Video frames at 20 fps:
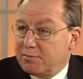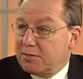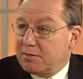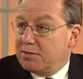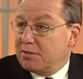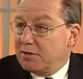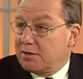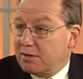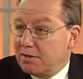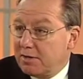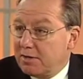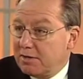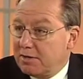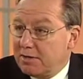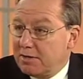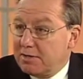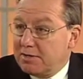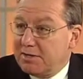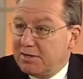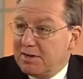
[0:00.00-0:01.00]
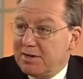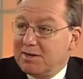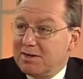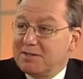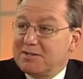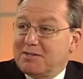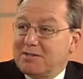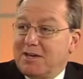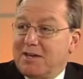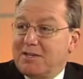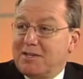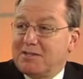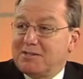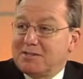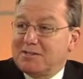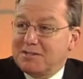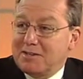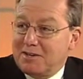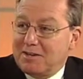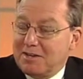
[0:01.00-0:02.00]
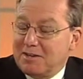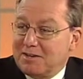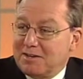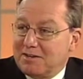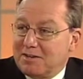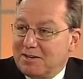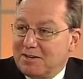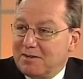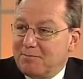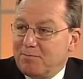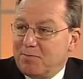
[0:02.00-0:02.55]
particularly in the United States, and